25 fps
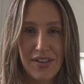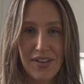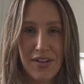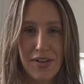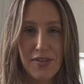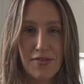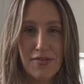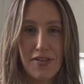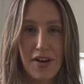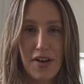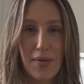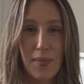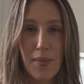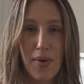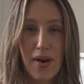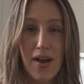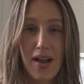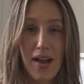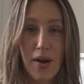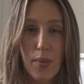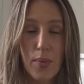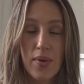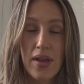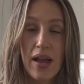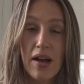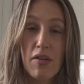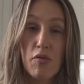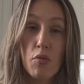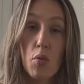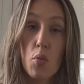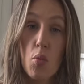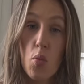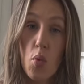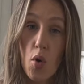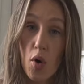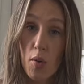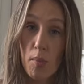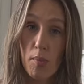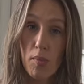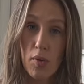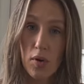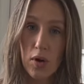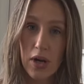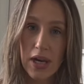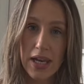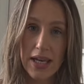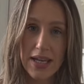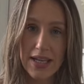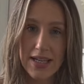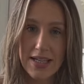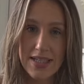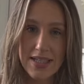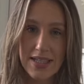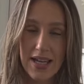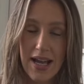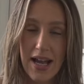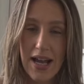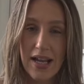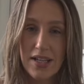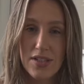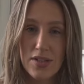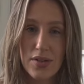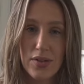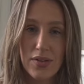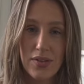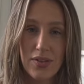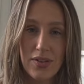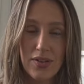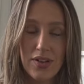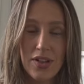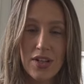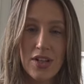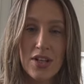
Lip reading: Great work. We have one more layer to add on.